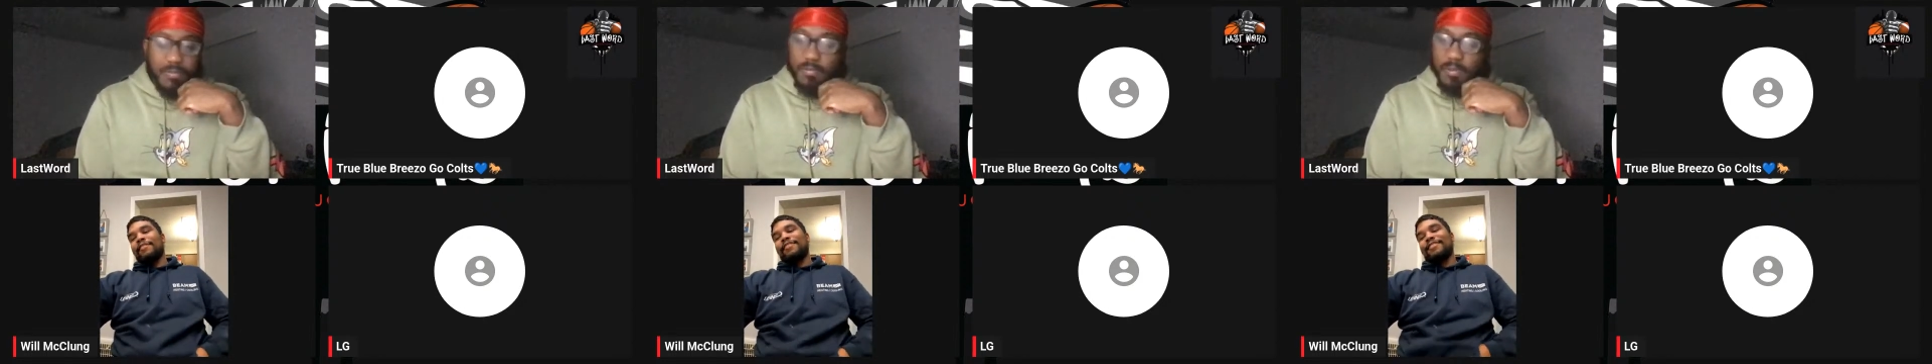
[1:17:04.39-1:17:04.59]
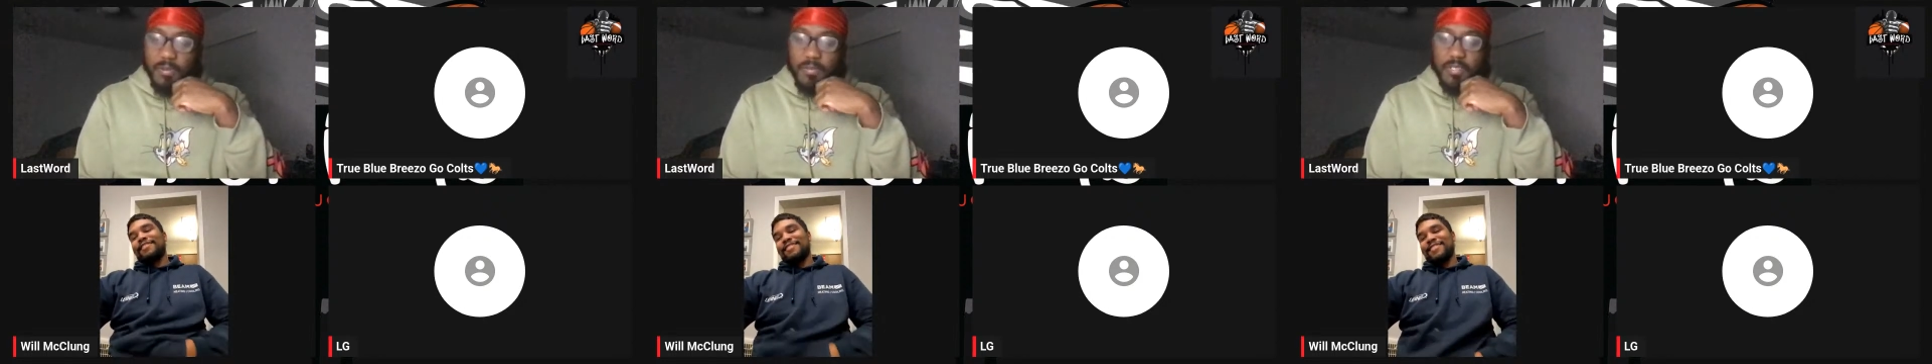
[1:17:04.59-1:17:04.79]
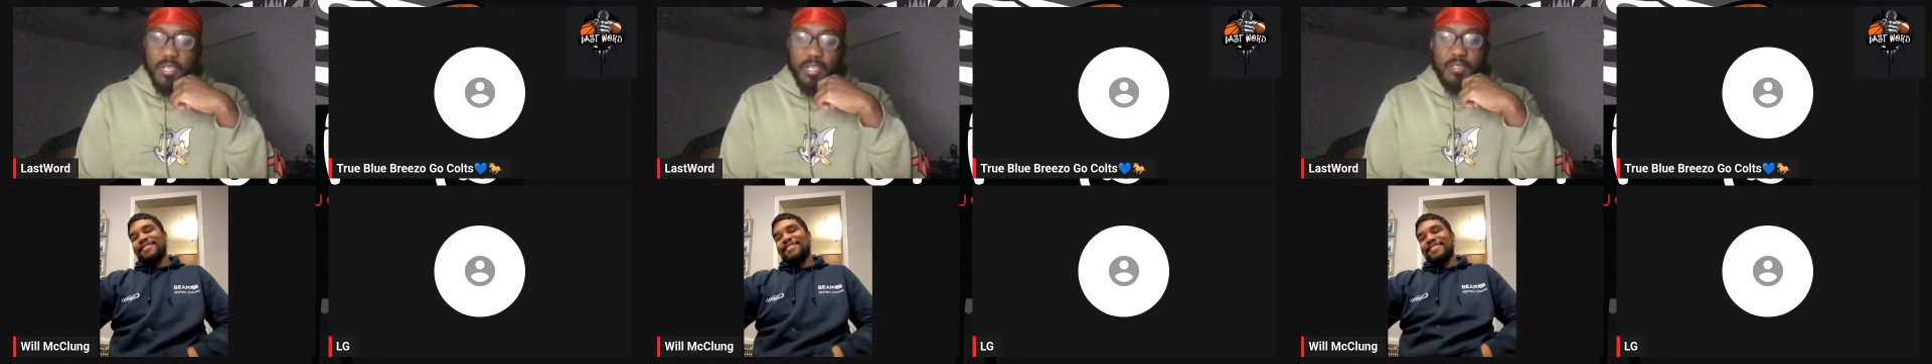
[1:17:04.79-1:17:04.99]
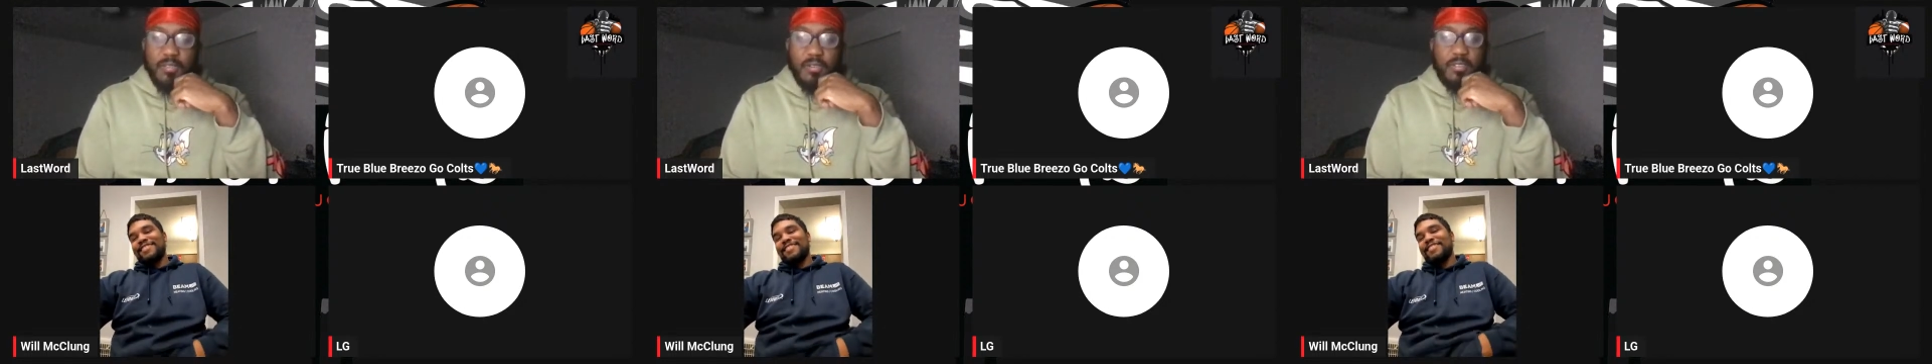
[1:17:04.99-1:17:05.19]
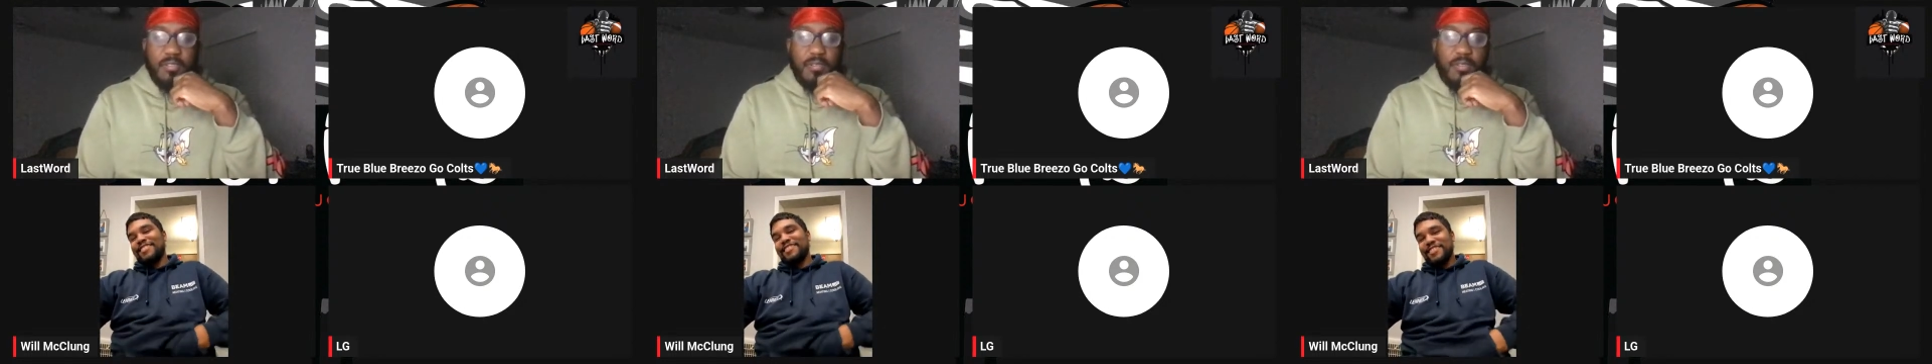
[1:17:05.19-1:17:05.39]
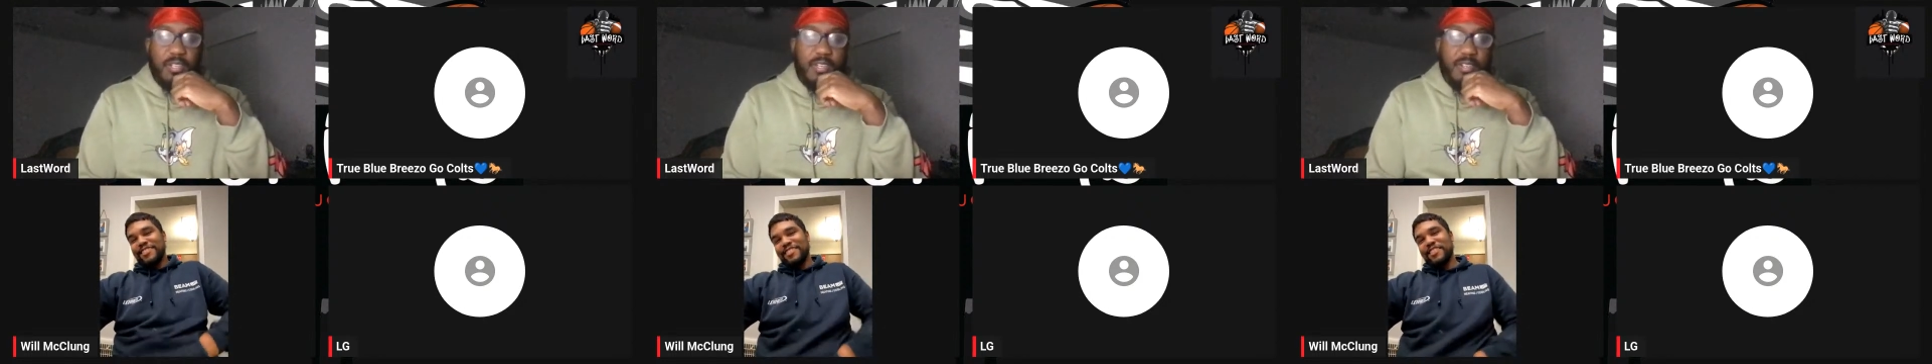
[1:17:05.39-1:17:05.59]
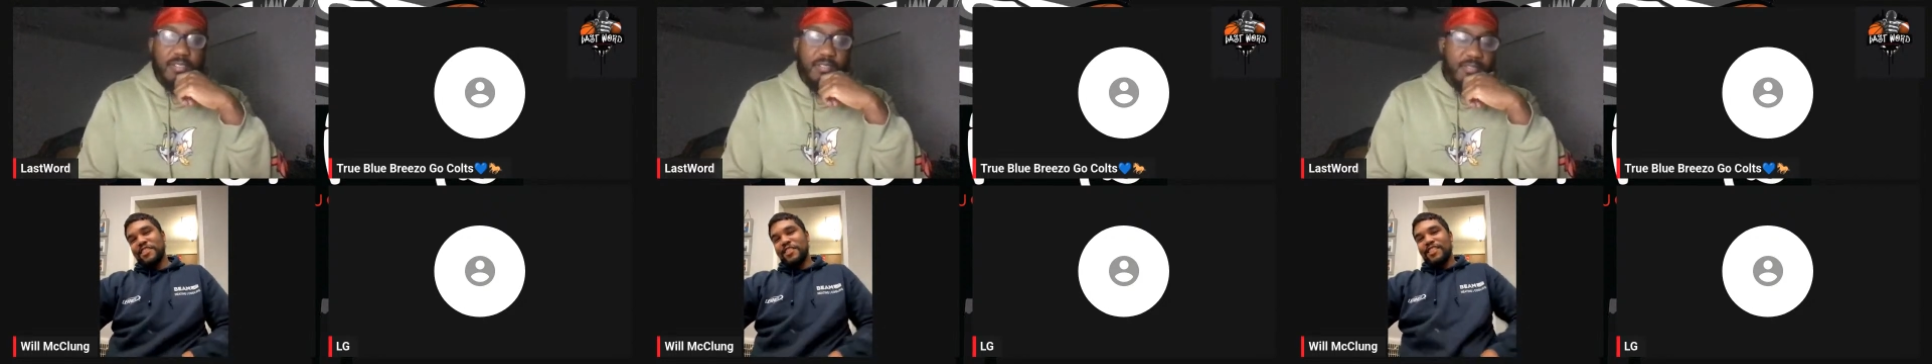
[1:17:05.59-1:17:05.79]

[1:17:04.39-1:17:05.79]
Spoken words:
What was your thoughts on that?